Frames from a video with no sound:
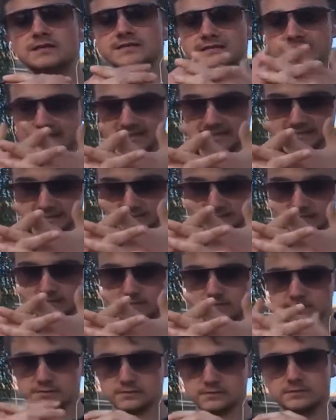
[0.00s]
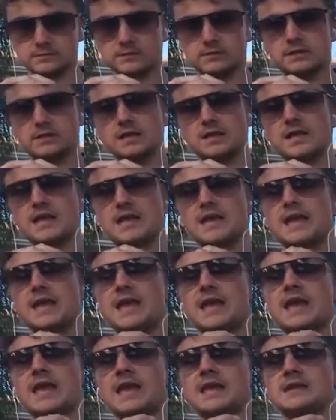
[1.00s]
Dickie is concerned,
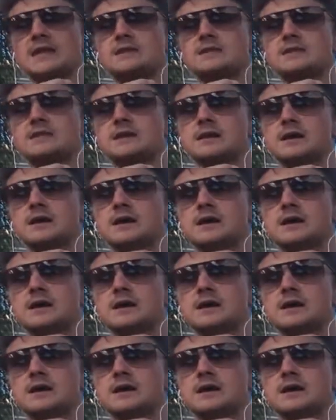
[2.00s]
and